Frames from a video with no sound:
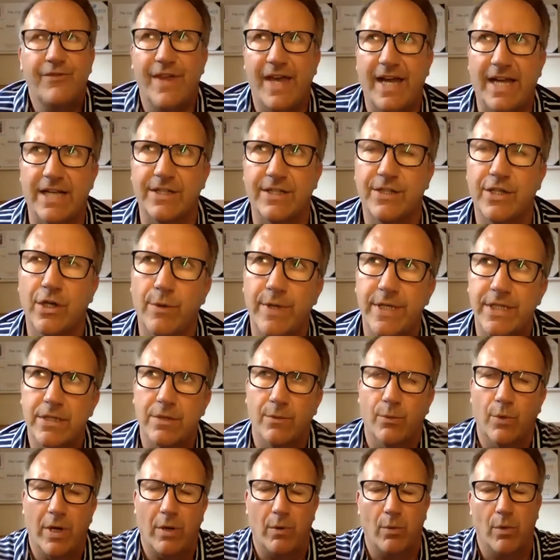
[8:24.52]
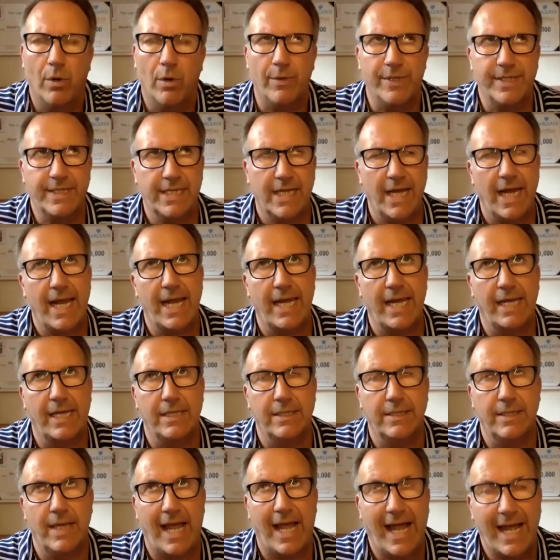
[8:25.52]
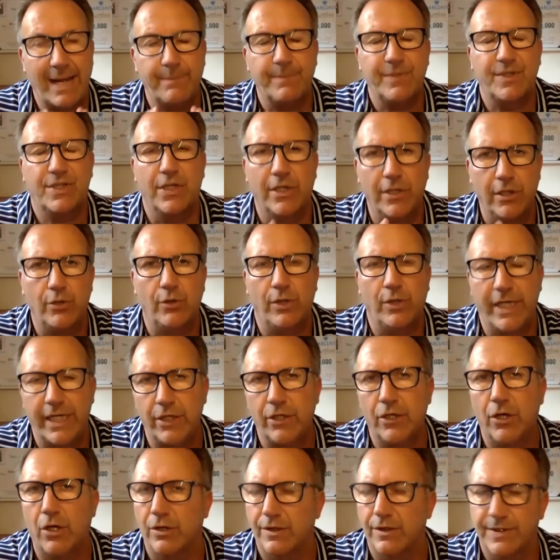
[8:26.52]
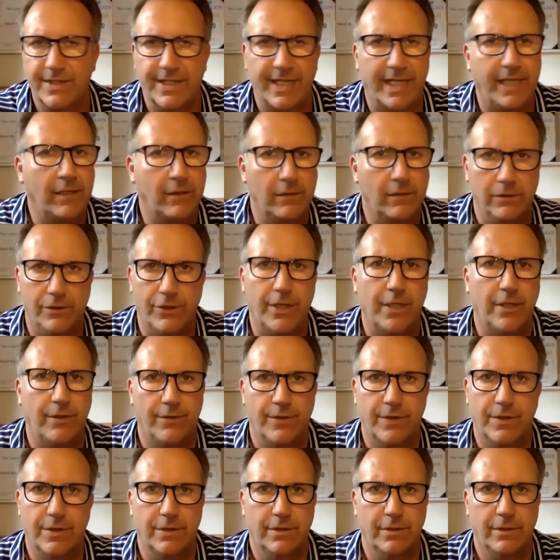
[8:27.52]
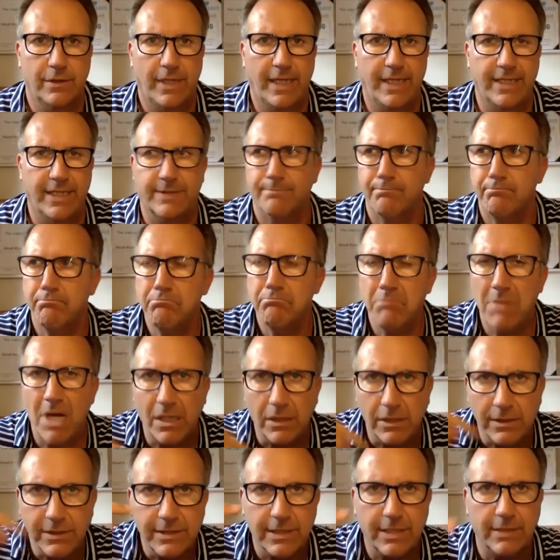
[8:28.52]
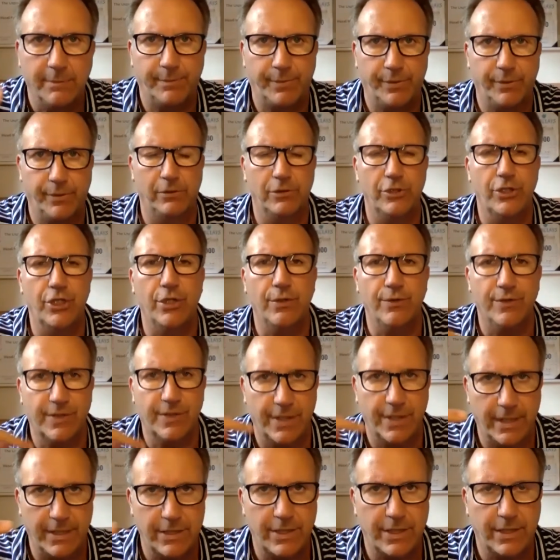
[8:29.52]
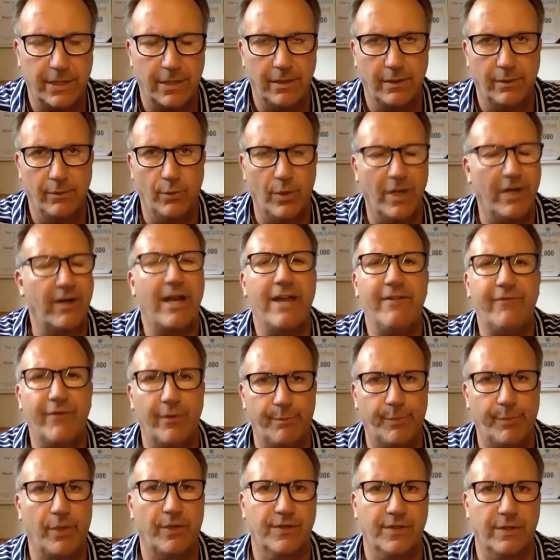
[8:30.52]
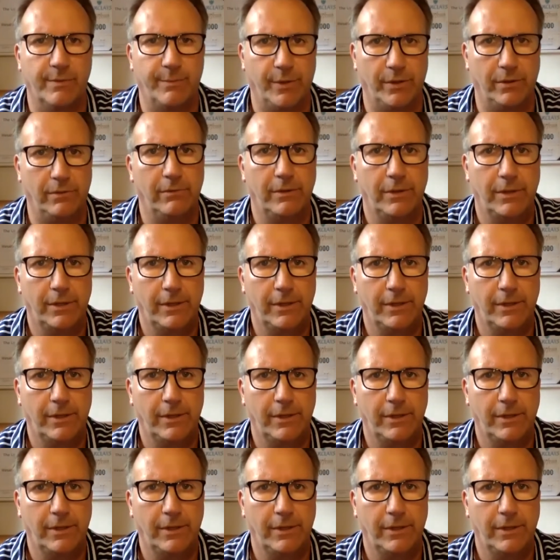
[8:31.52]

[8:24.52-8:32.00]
that. So it's what we're saying is absolutely not single use. It's multiple usage wherever possible.